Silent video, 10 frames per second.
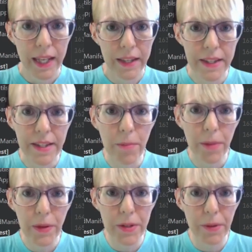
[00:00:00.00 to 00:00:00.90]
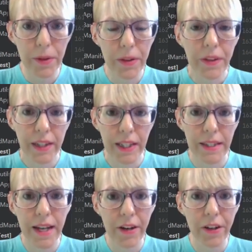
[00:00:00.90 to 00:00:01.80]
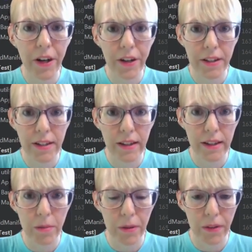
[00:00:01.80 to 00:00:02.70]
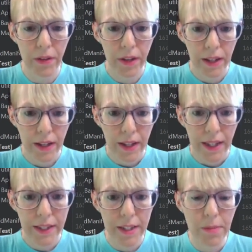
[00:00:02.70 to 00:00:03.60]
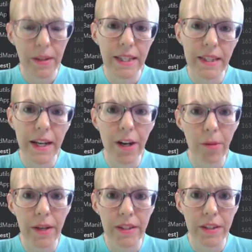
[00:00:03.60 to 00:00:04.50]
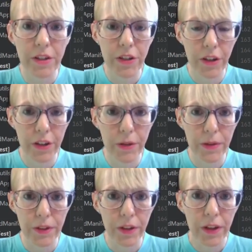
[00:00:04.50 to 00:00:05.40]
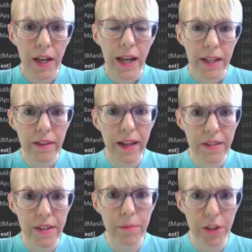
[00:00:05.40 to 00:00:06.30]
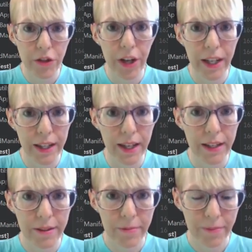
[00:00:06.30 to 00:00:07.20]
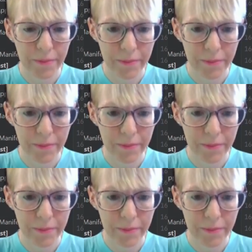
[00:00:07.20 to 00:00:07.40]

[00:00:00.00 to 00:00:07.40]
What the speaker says: In this composable, the entire card is clickable. It displays the error message to the user and allows them to try again.